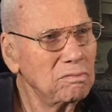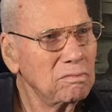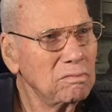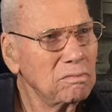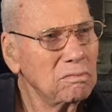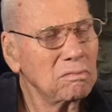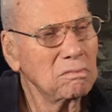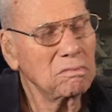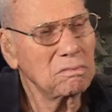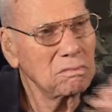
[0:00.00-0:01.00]
Right.
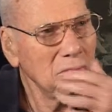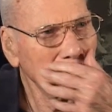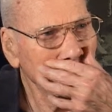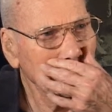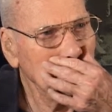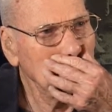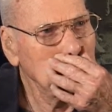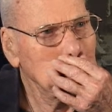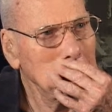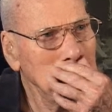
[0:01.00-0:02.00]
But today but
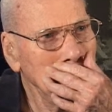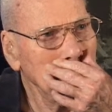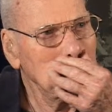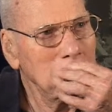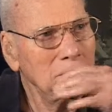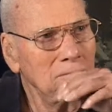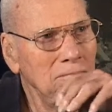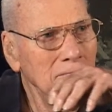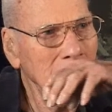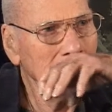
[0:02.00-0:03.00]
today you would have
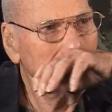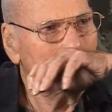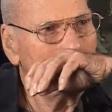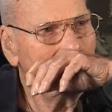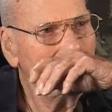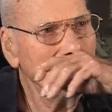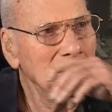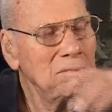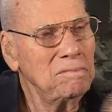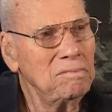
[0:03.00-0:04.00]
people shooting at
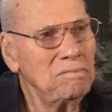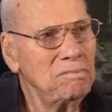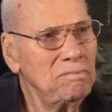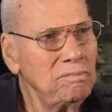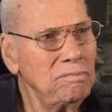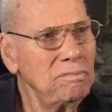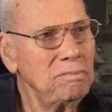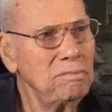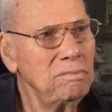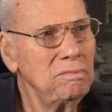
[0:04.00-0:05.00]
the kind of people
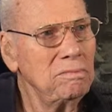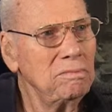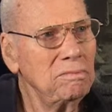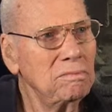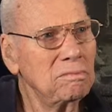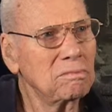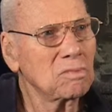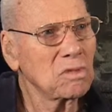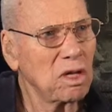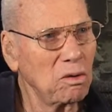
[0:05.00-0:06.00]
you were
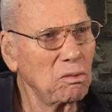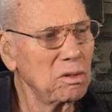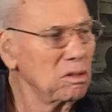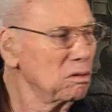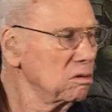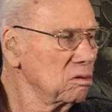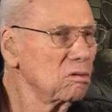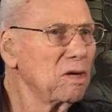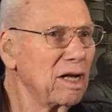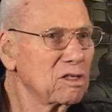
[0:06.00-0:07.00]
ferrying that,
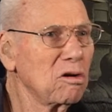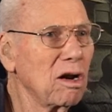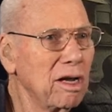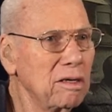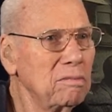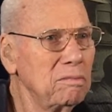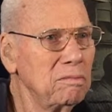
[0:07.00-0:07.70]
around. That's right.